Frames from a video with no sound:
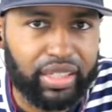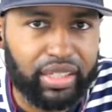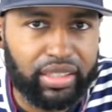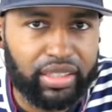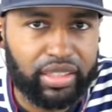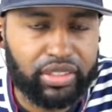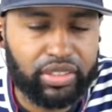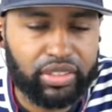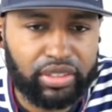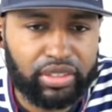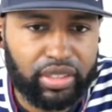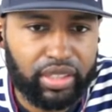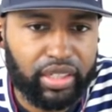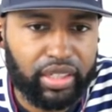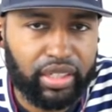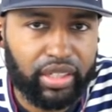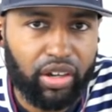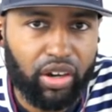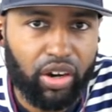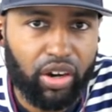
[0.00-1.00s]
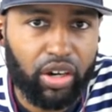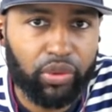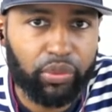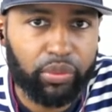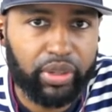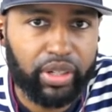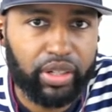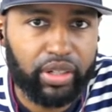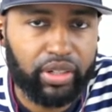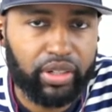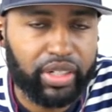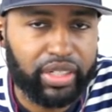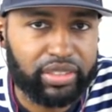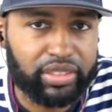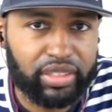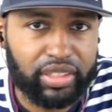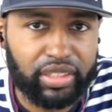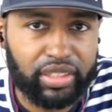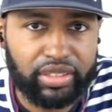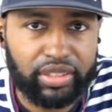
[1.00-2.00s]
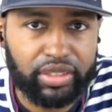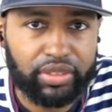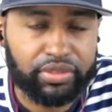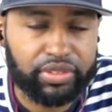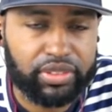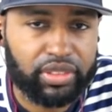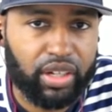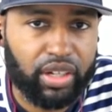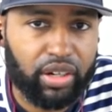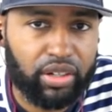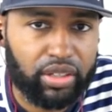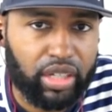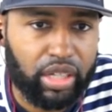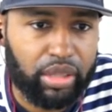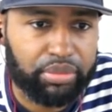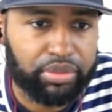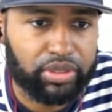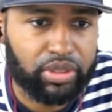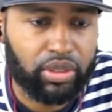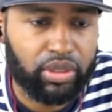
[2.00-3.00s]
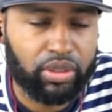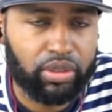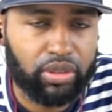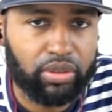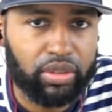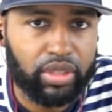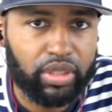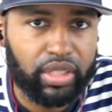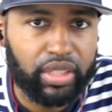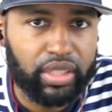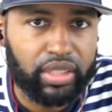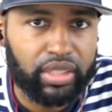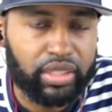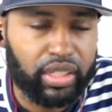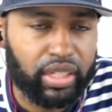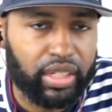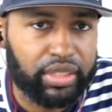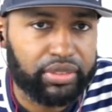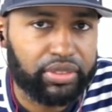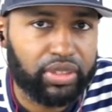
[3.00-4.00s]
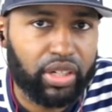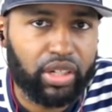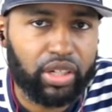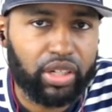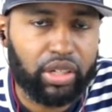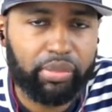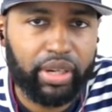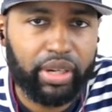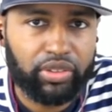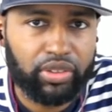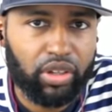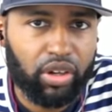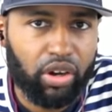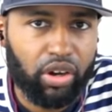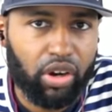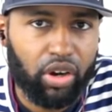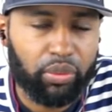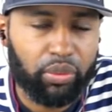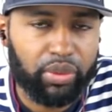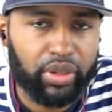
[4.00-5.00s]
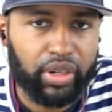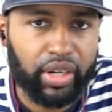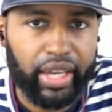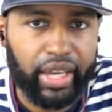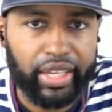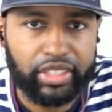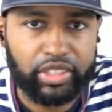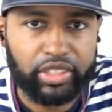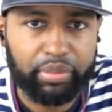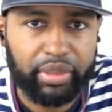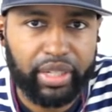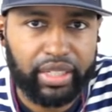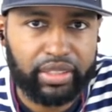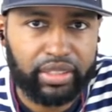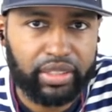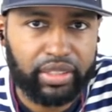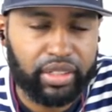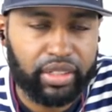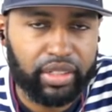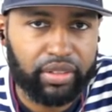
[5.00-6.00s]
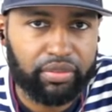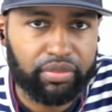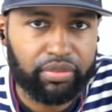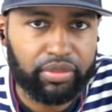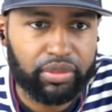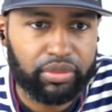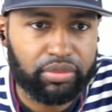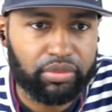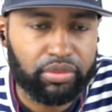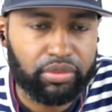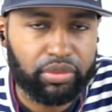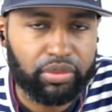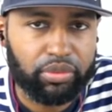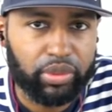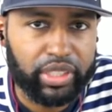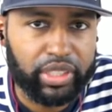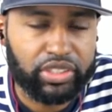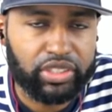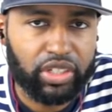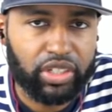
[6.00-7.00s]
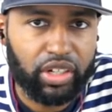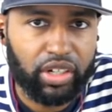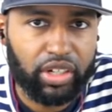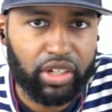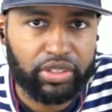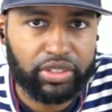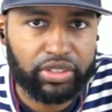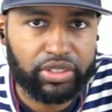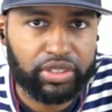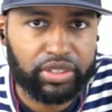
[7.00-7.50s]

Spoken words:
This is a hardware intensive startup. So talk about the hardware aspect of WeCharge